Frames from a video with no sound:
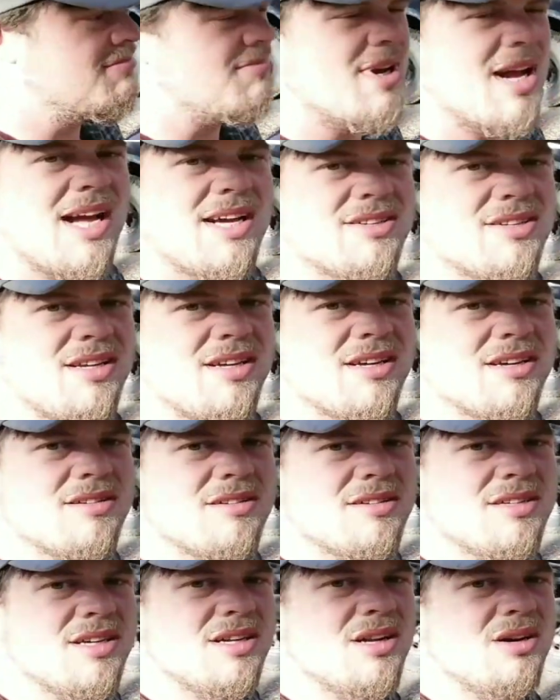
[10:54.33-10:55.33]
That's it.
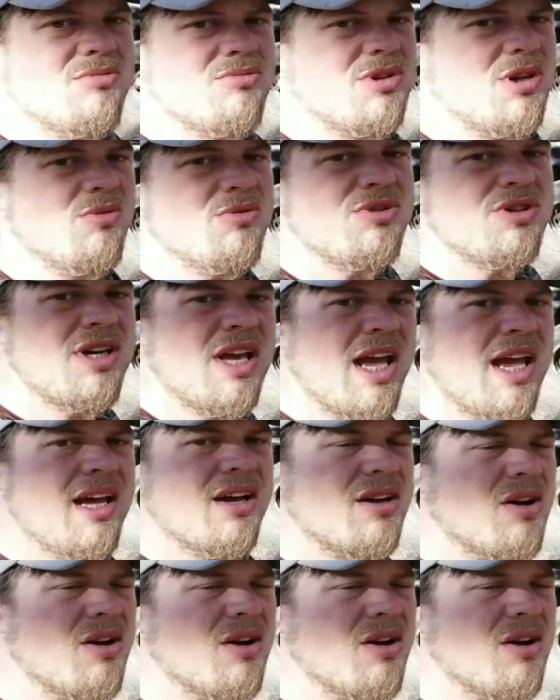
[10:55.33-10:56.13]
Do what you can.